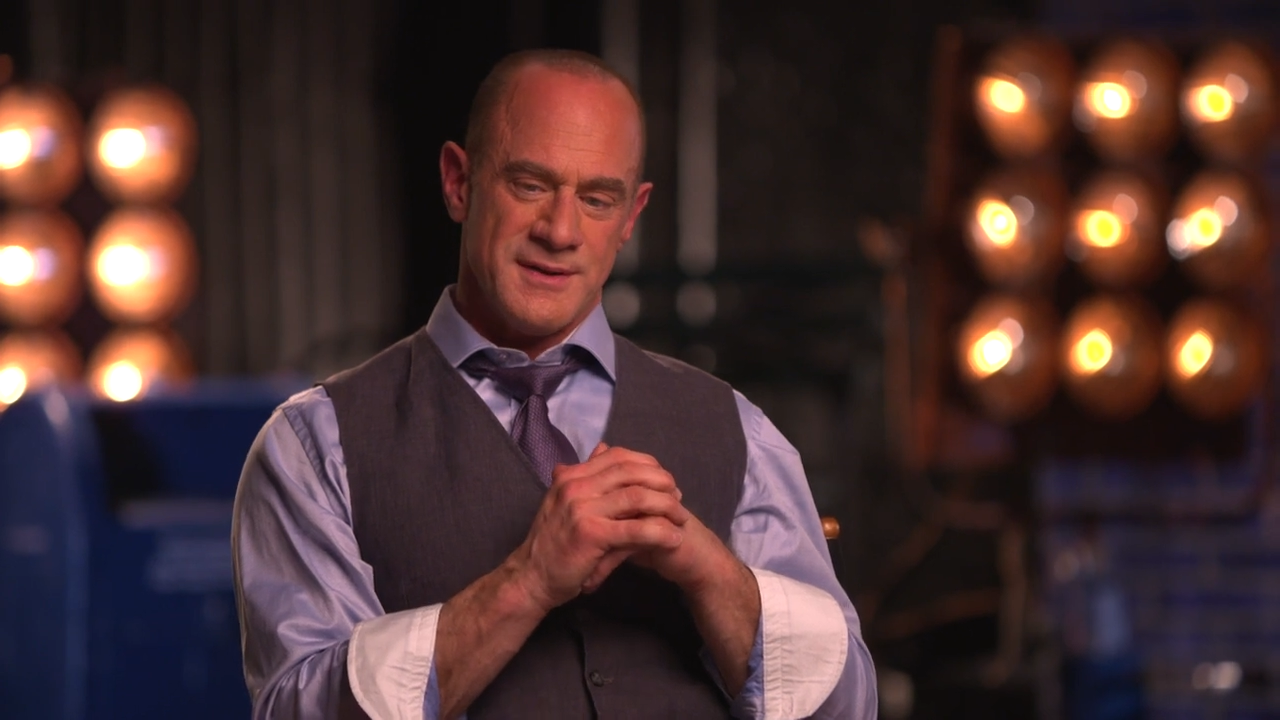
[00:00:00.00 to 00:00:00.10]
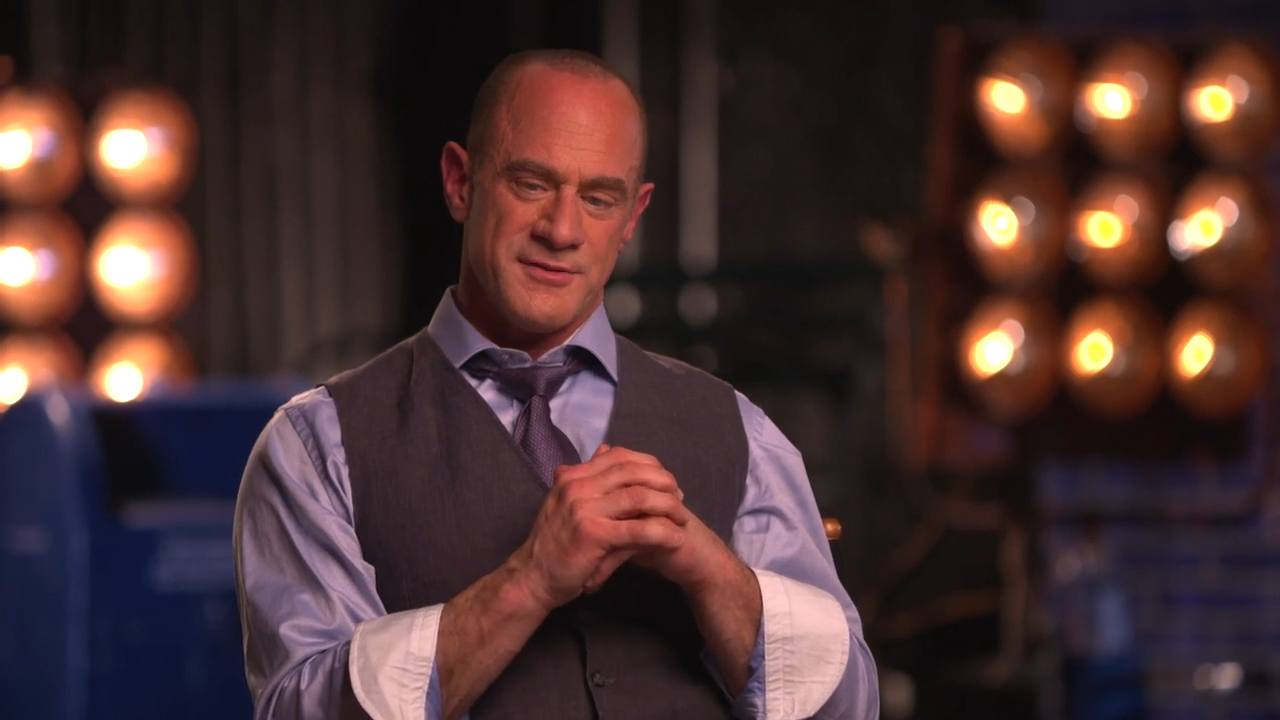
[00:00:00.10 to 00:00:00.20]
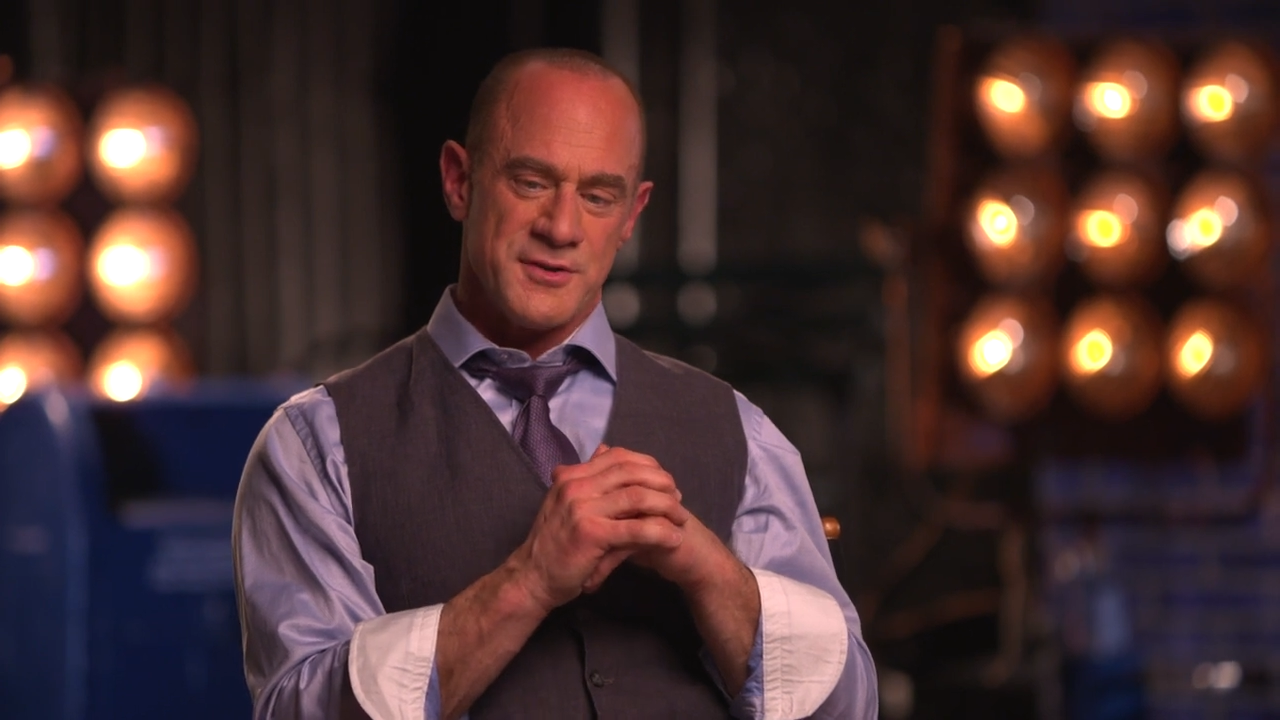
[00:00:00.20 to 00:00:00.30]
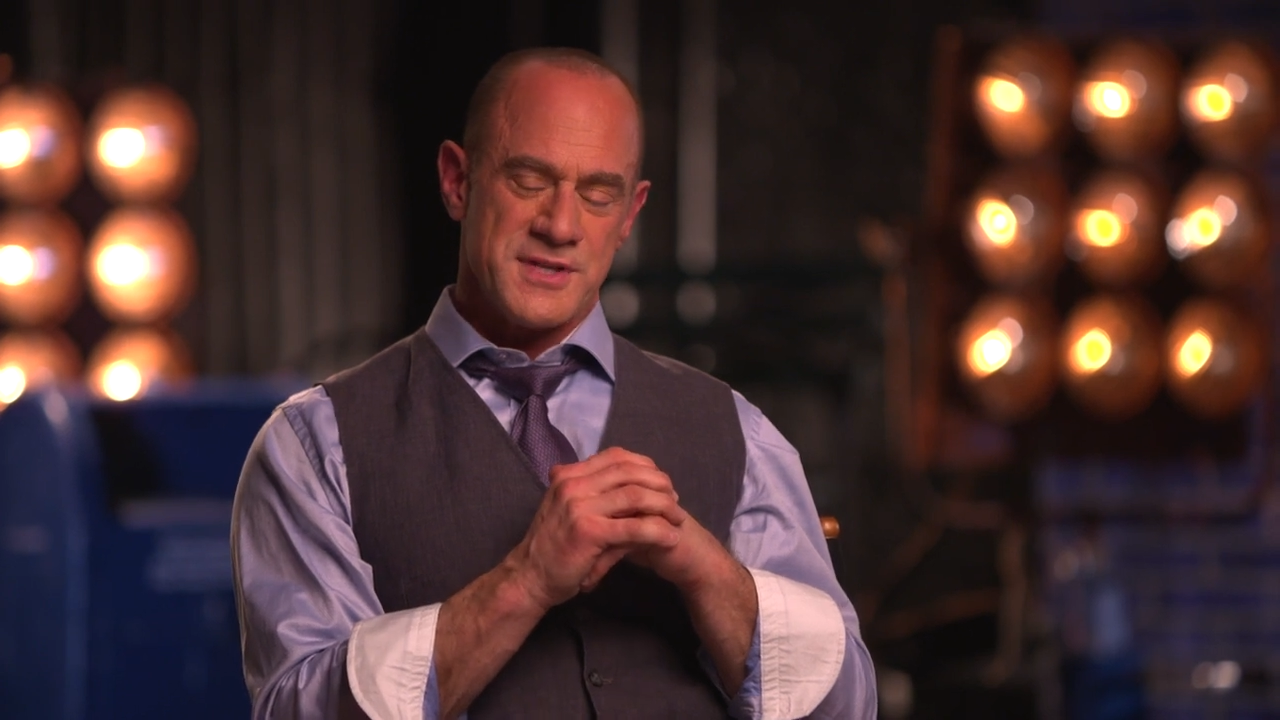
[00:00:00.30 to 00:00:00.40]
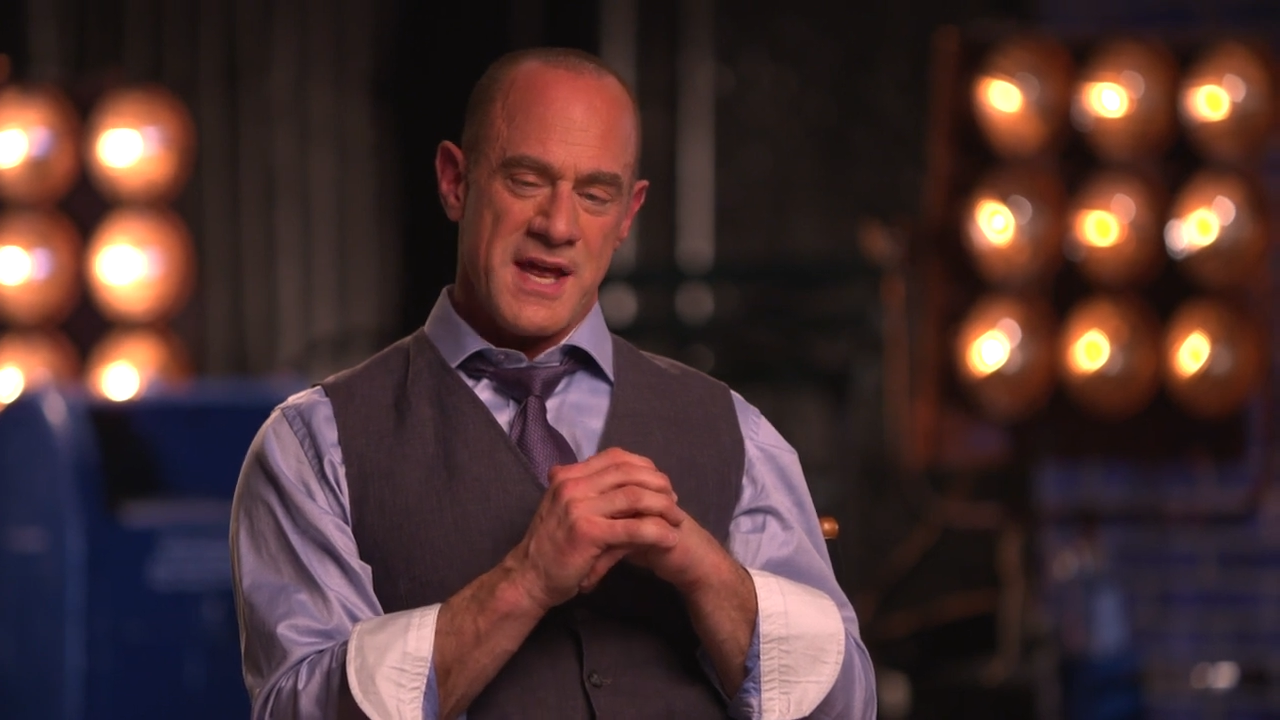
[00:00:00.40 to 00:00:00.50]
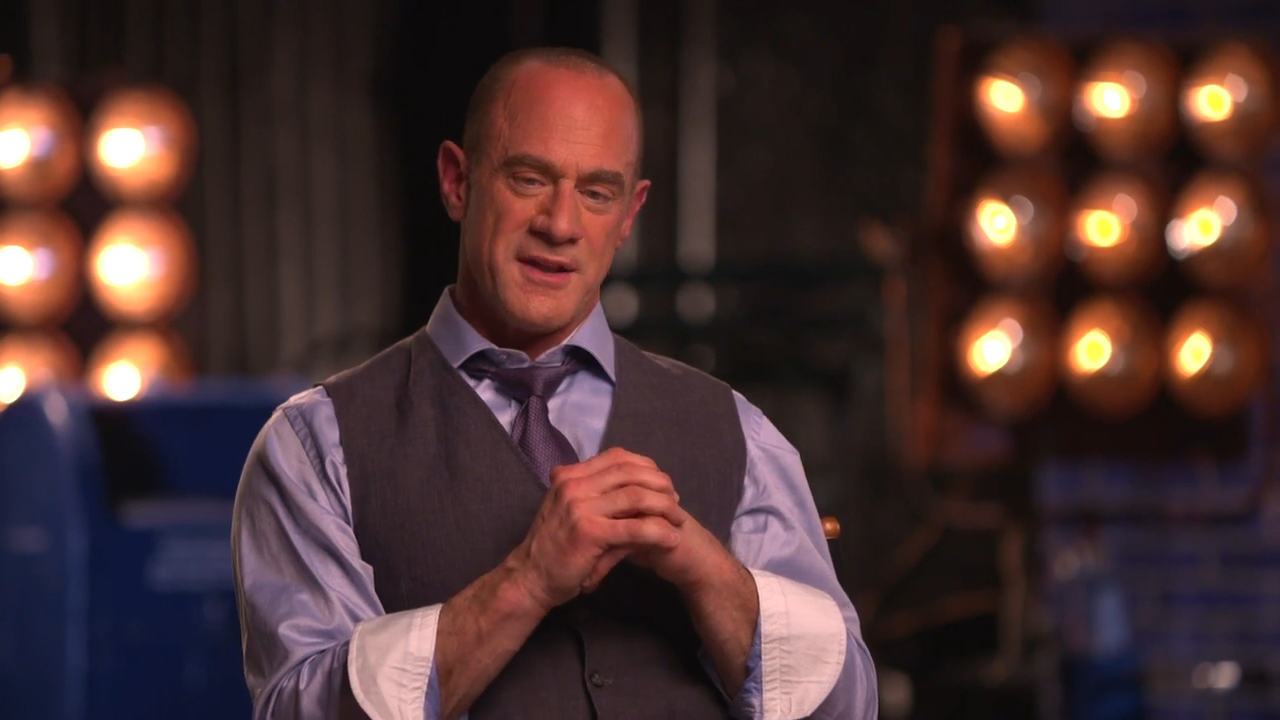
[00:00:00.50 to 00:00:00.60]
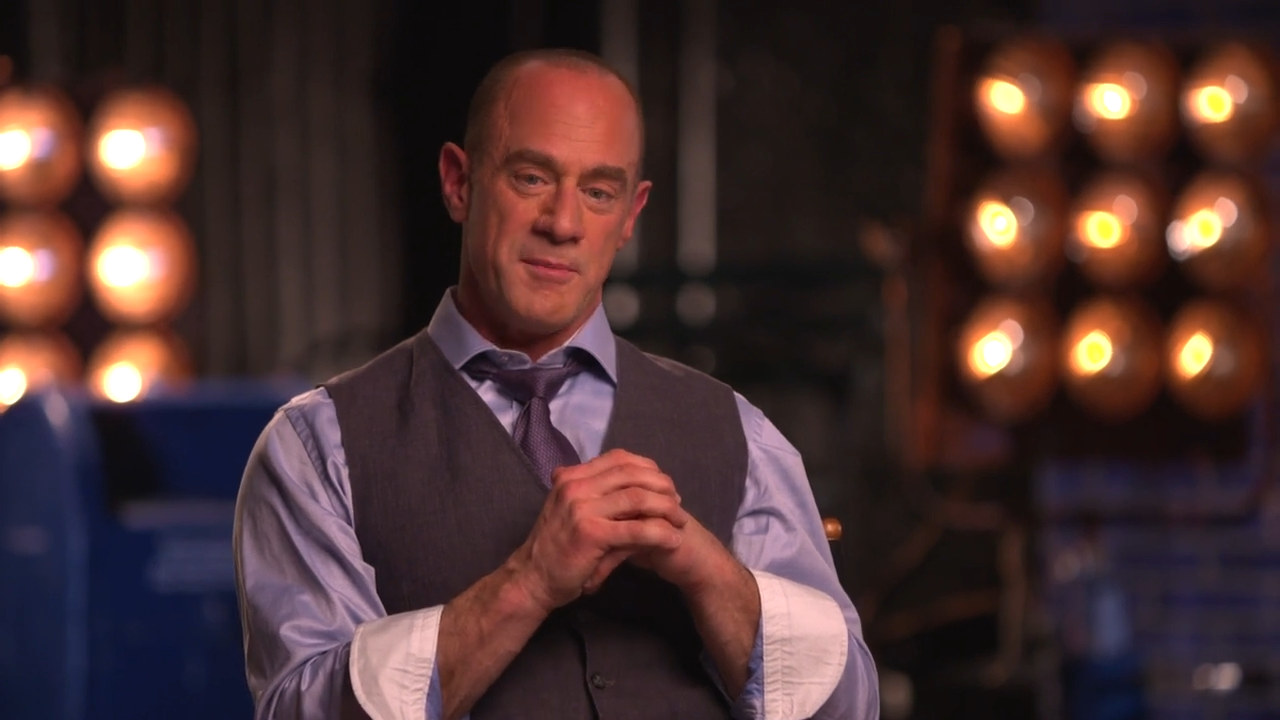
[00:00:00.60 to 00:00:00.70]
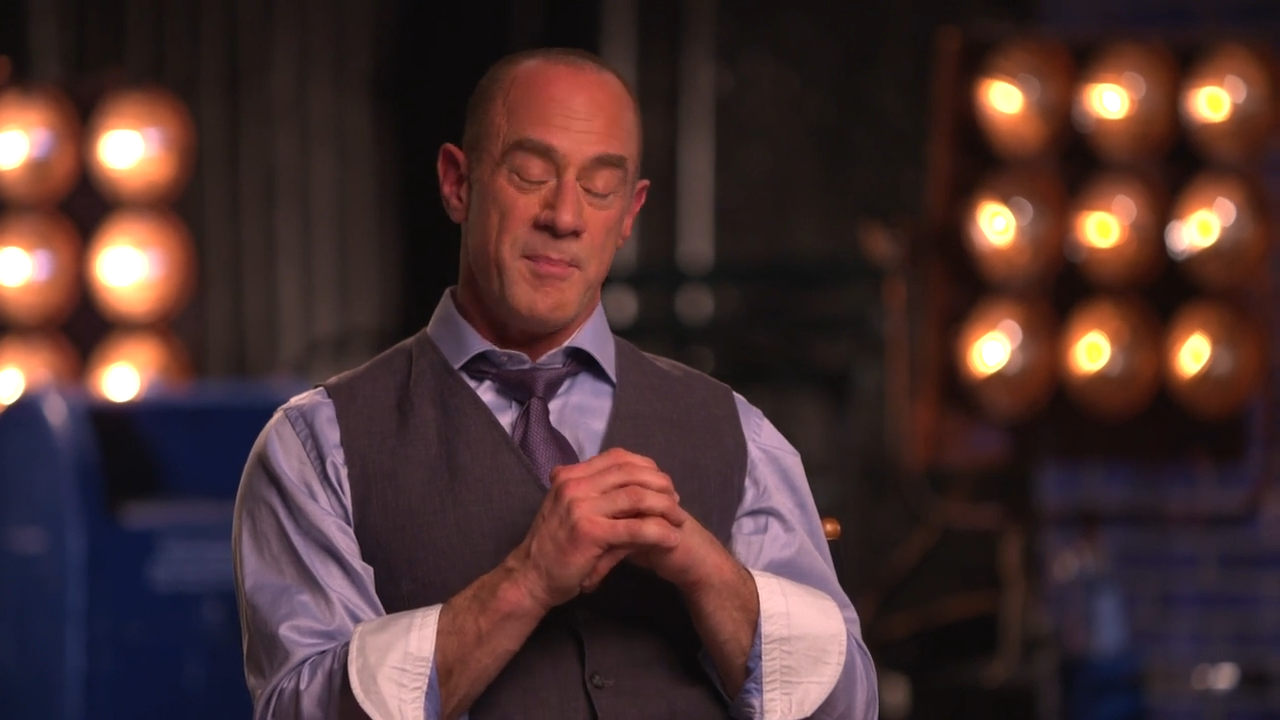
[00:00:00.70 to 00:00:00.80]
first out of the